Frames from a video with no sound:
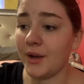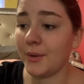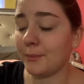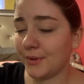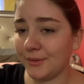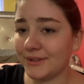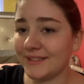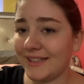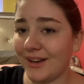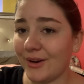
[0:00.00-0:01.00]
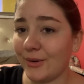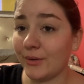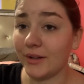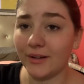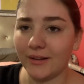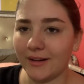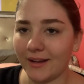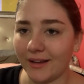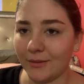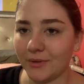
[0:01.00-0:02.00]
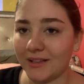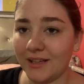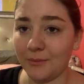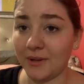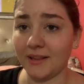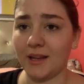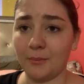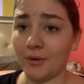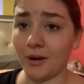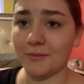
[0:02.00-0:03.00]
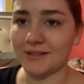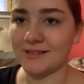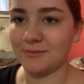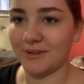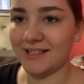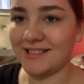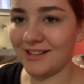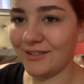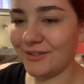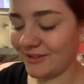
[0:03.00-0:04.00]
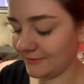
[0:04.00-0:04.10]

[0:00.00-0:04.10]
But we'll see how good I am at keeping that promise to myself.